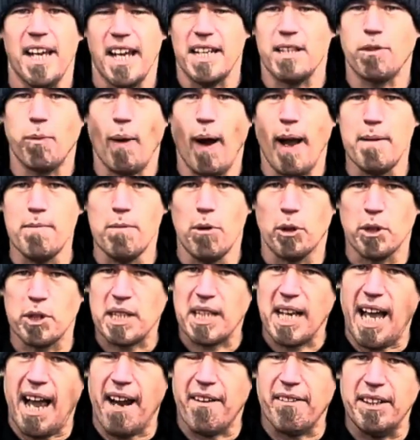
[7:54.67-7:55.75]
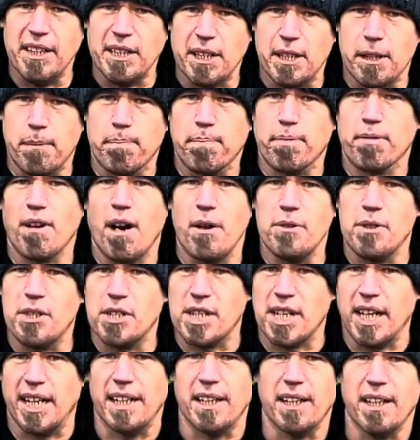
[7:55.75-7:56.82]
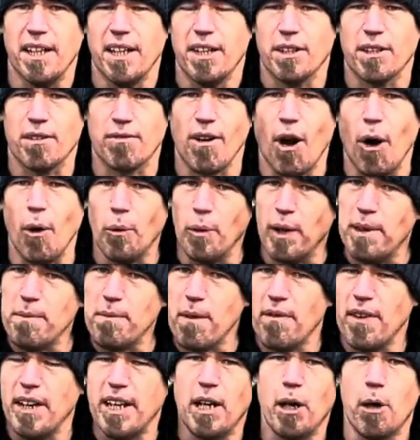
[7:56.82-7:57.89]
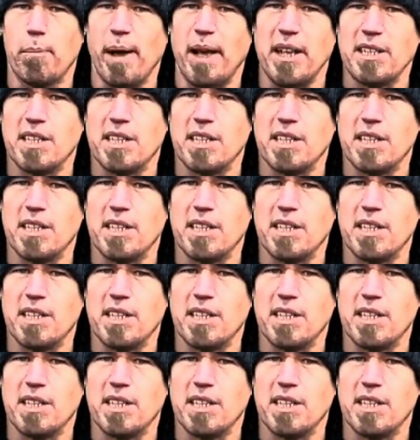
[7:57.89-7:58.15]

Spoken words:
is way more scary than approaching the roll-in with a little bit of